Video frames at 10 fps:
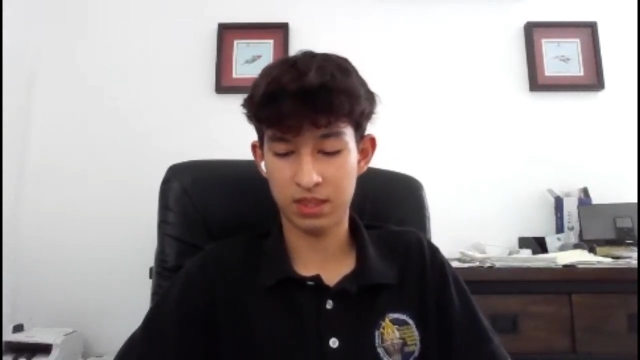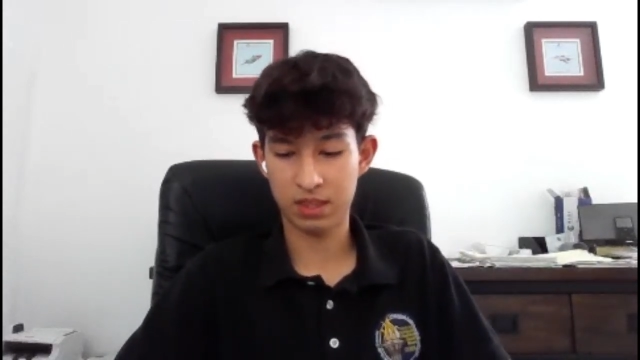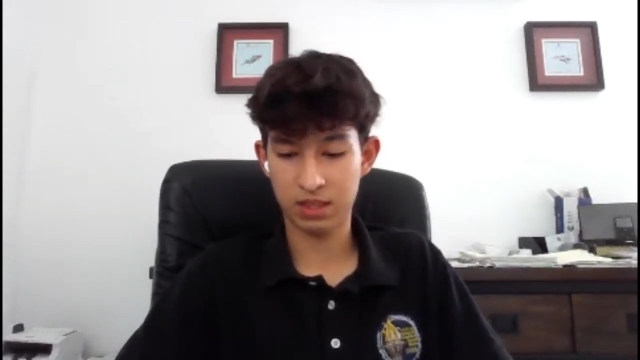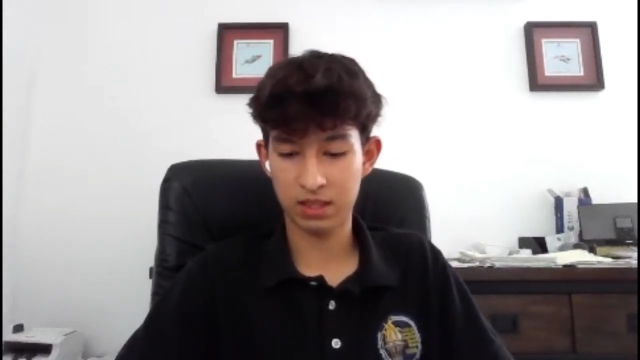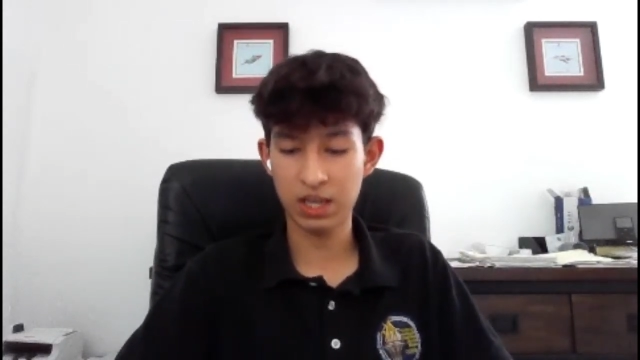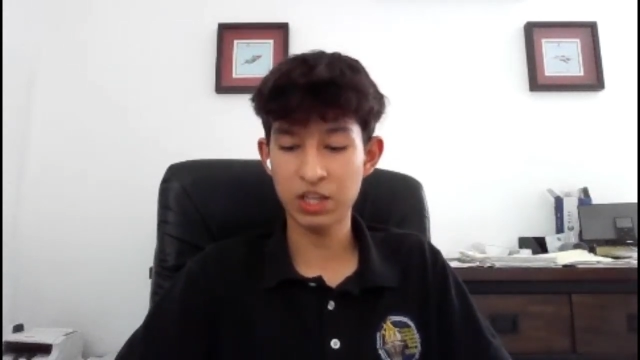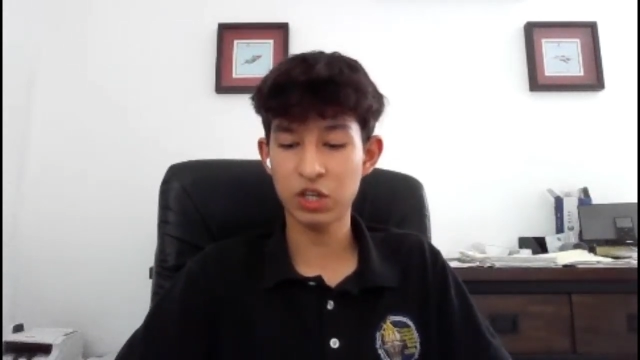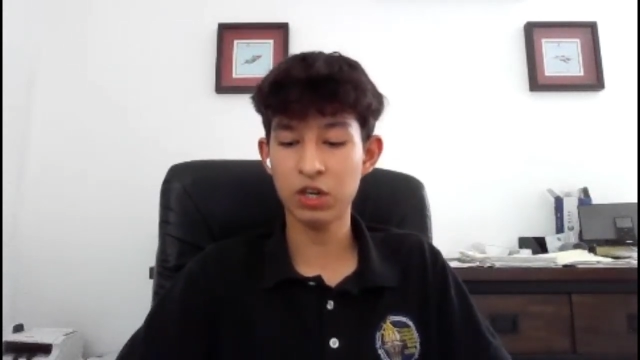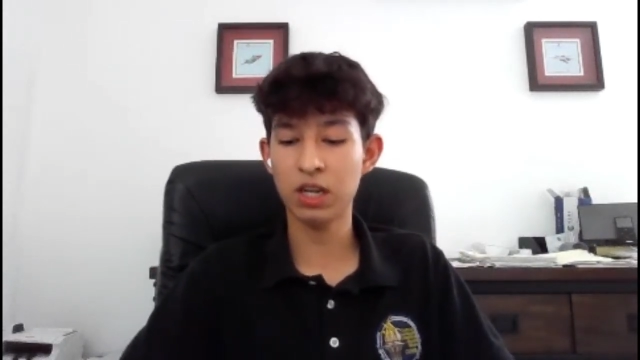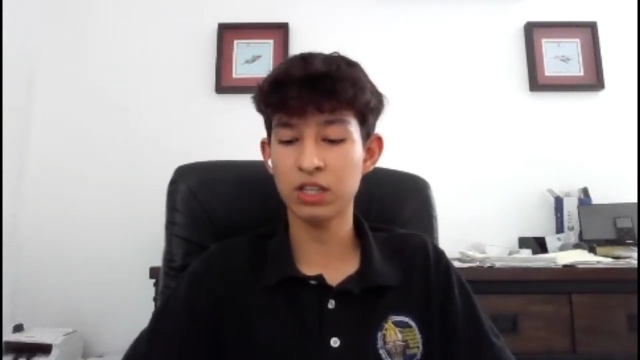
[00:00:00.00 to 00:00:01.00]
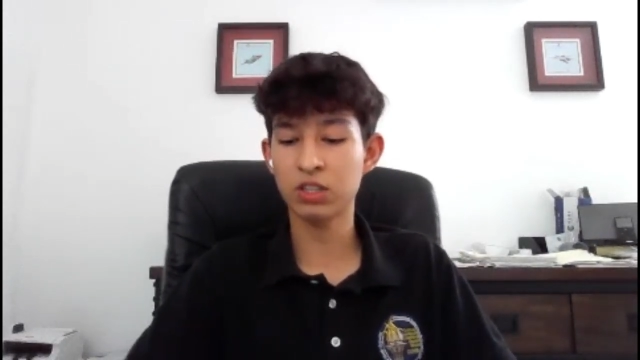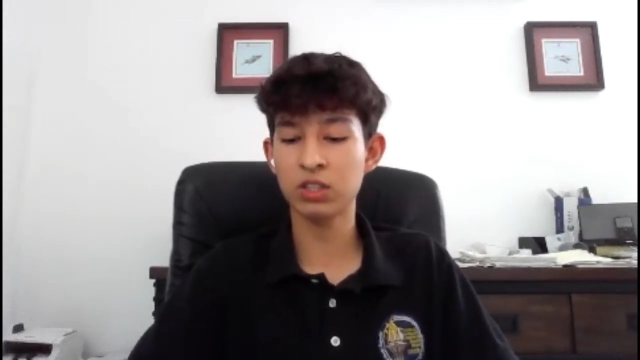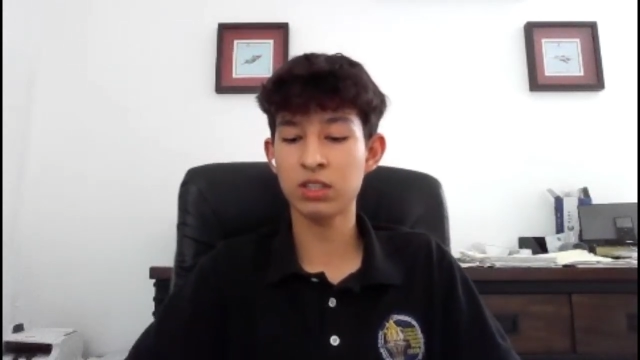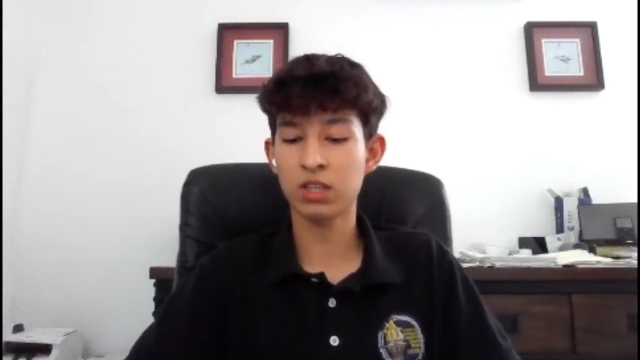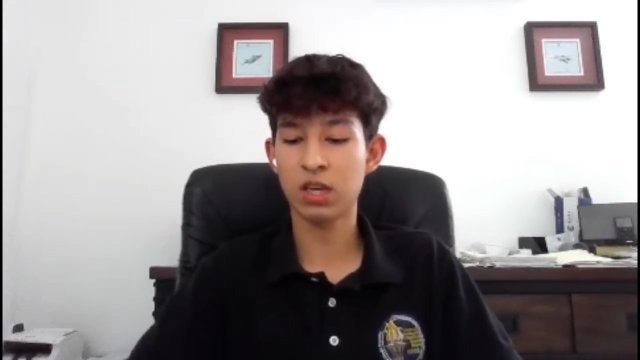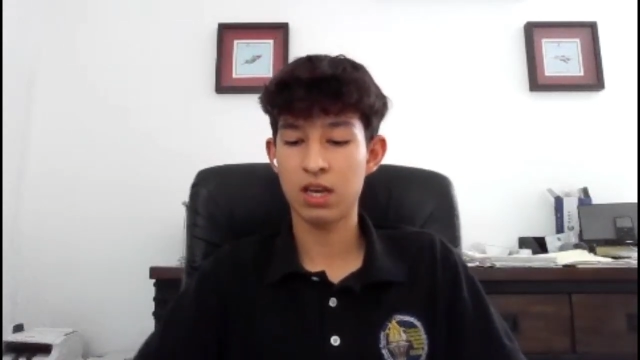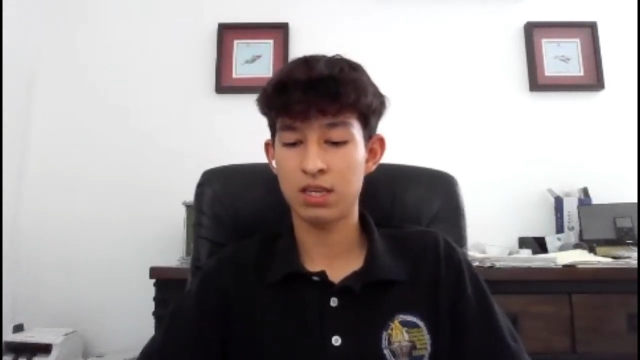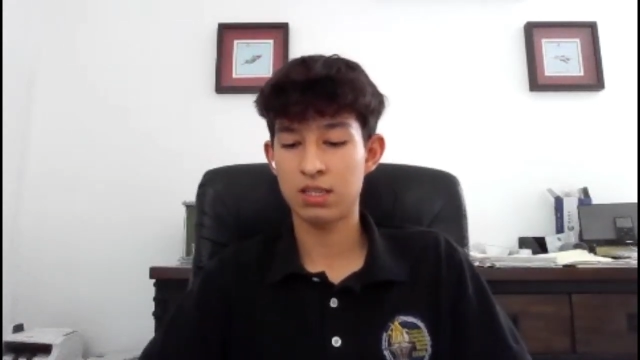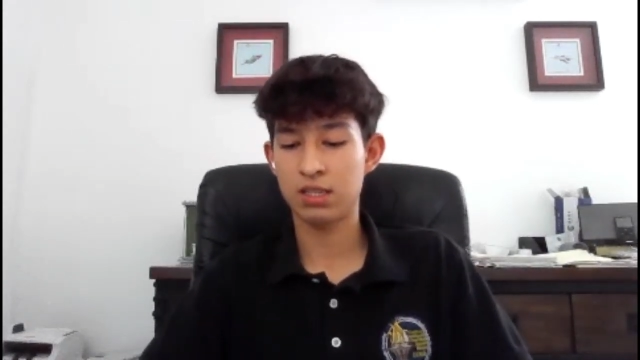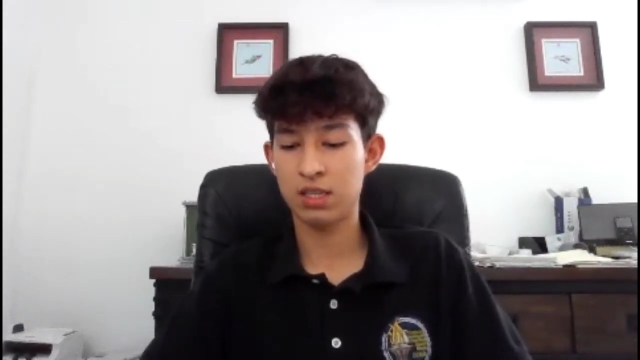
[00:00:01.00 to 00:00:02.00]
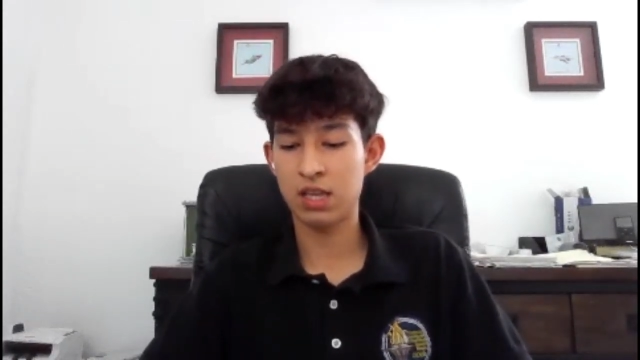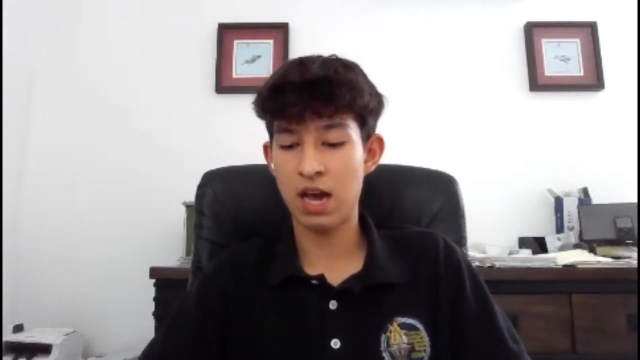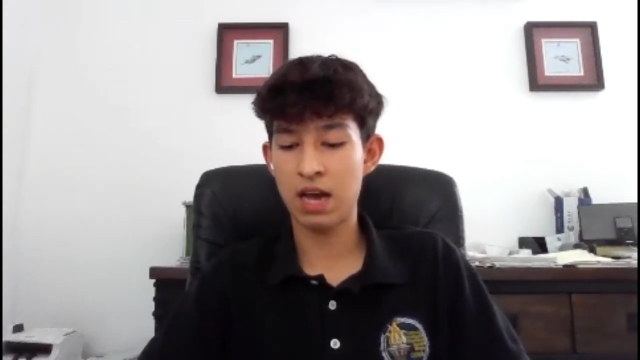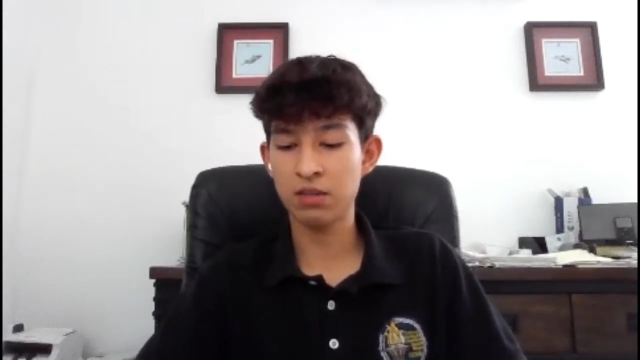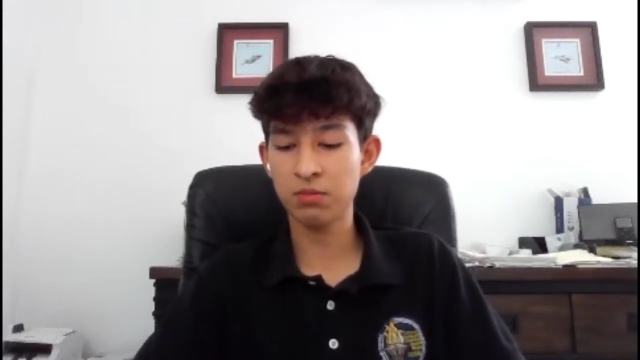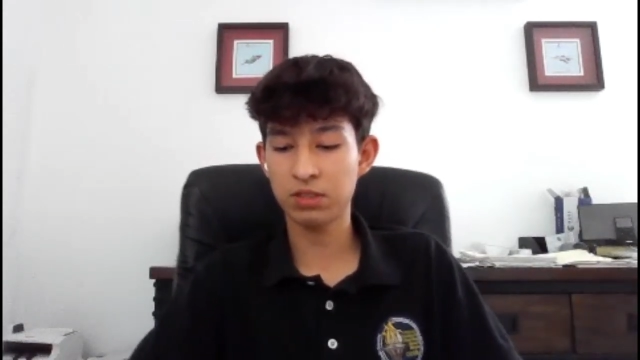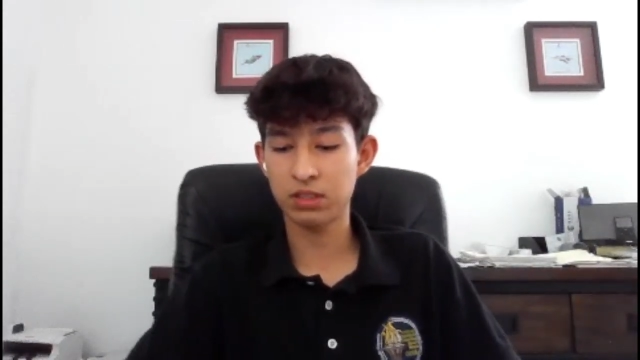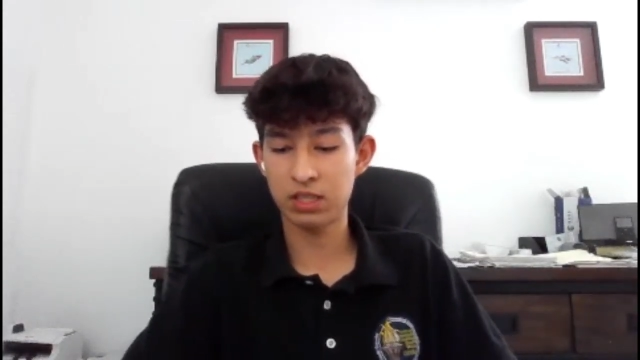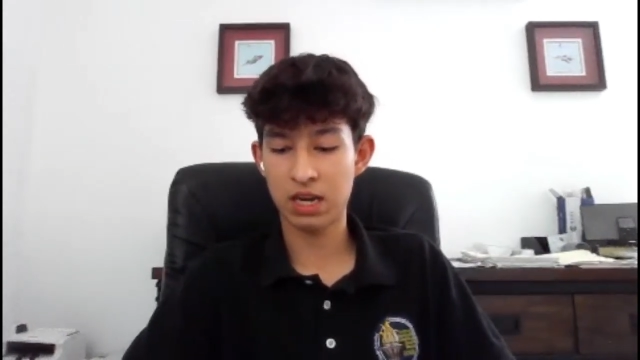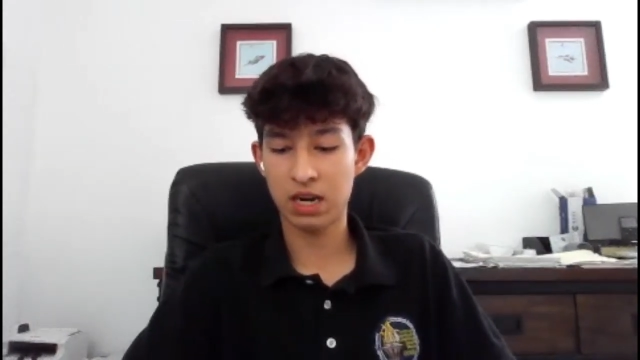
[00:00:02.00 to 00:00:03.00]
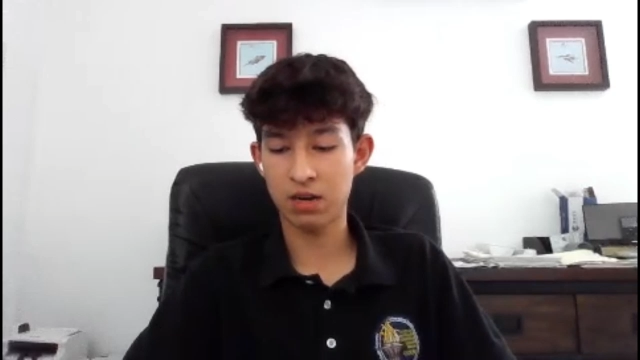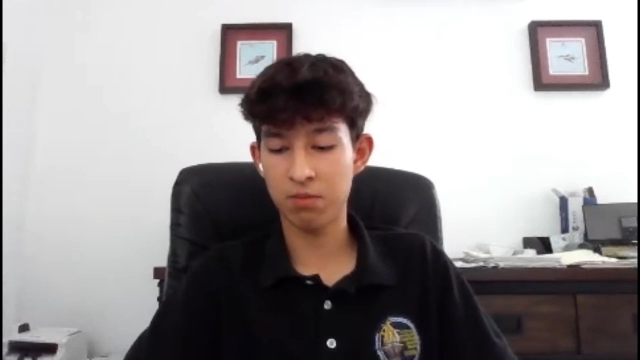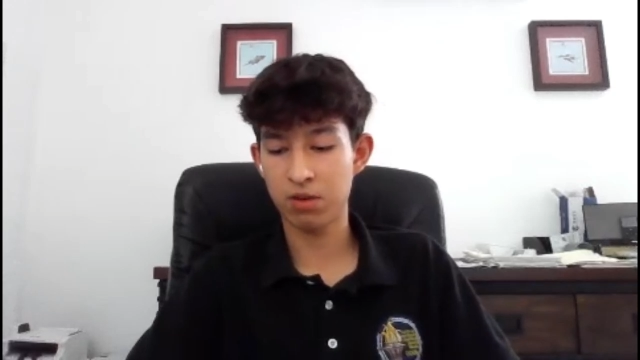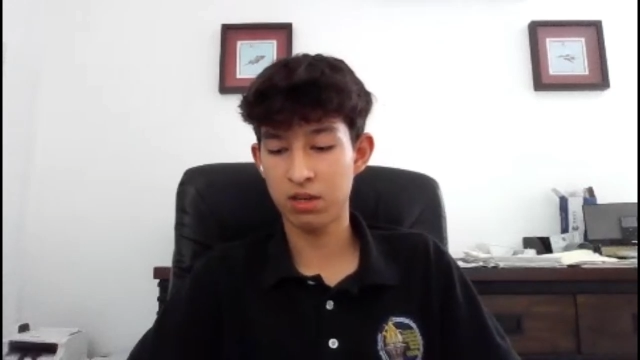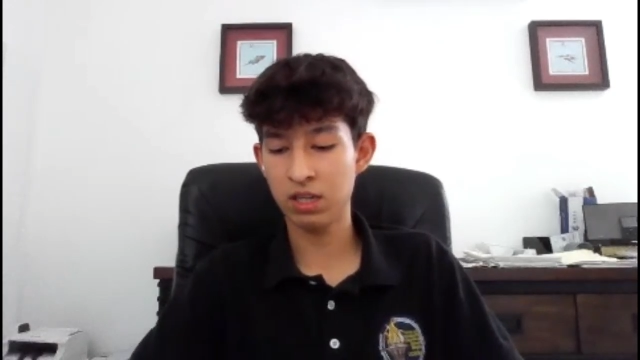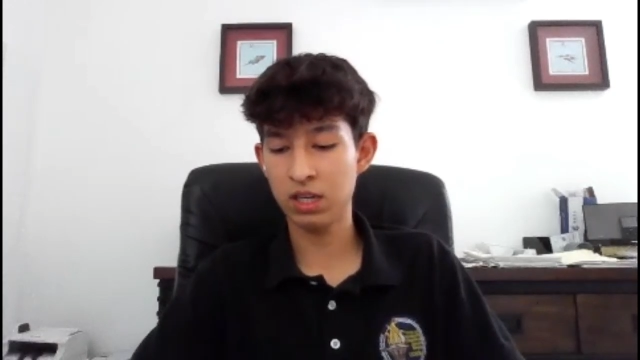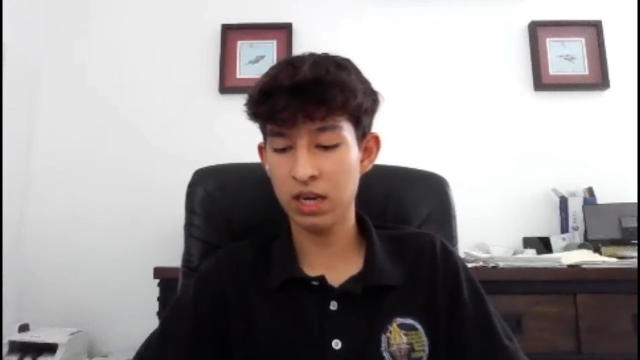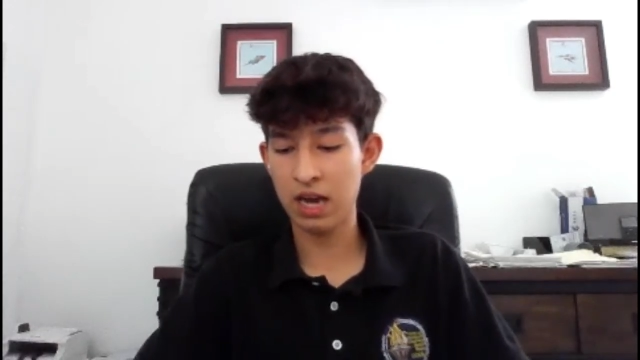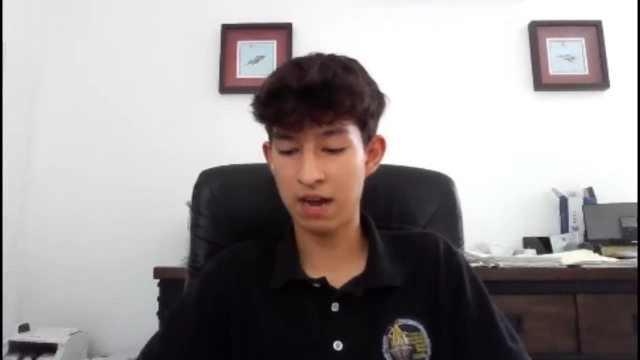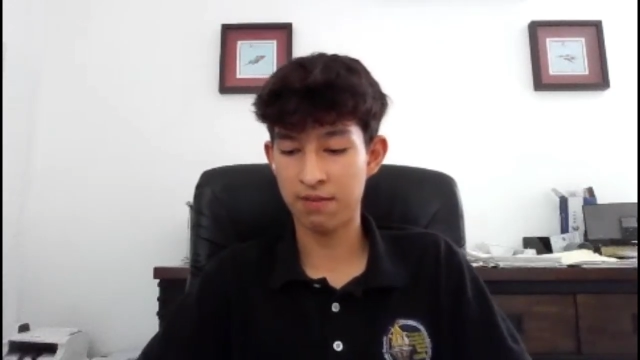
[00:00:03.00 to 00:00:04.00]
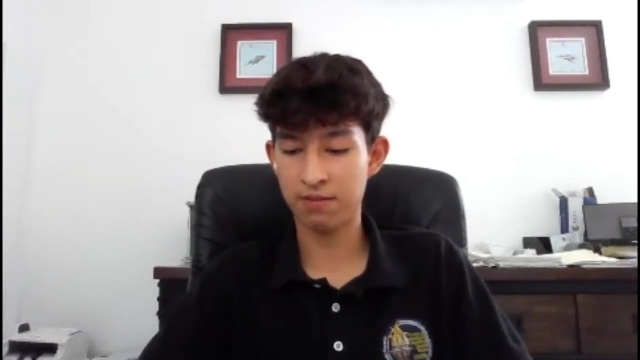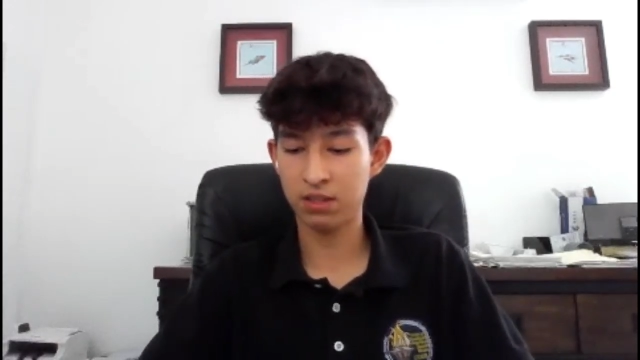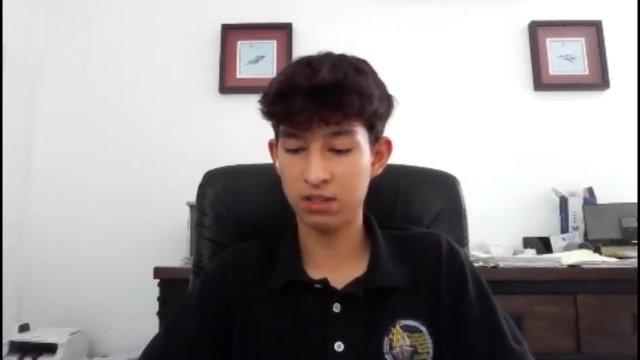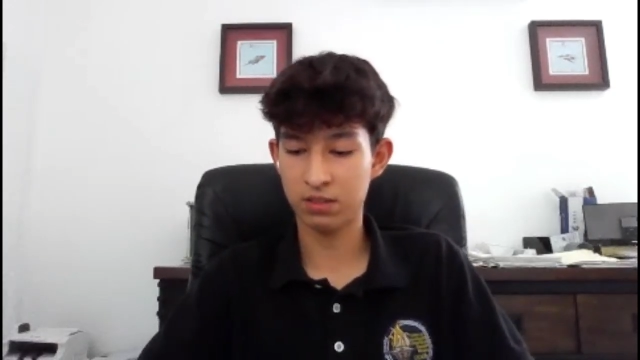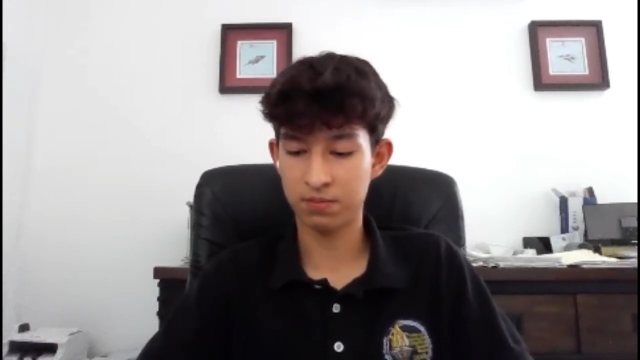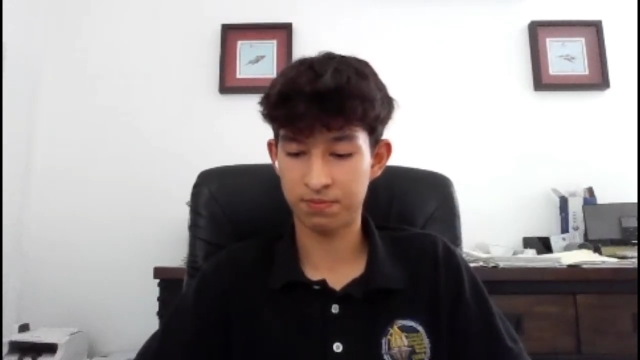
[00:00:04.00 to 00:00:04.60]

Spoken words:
They share electrons since the atoms that are bonded have a